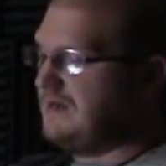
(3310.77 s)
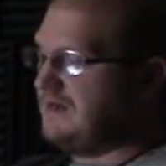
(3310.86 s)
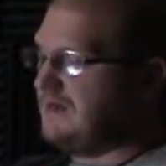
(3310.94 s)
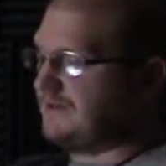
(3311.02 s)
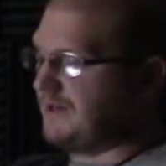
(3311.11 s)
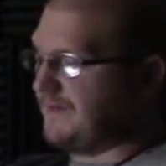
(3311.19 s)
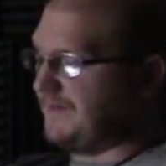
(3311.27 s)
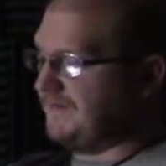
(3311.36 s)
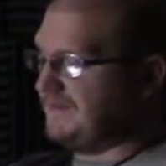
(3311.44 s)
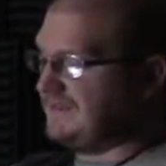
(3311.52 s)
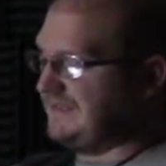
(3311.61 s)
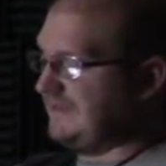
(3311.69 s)
Turpin
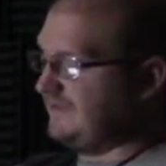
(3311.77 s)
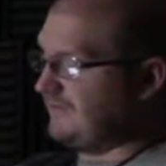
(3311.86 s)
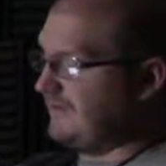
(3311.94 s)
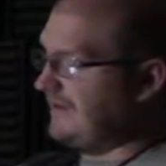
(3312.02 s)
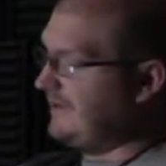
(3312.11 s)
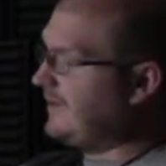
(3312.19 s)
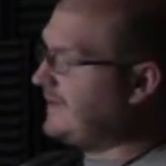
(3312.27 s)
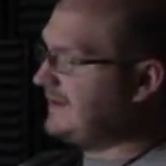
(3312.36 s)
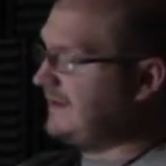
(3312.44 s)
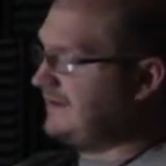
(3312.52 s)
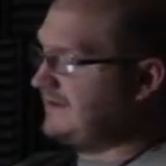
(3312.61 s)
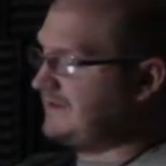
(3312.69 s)
recently wrote an open
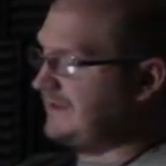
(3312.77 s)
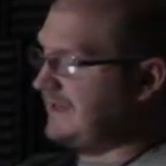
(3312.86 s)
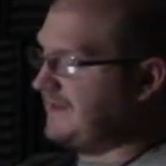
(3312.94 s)
letter to the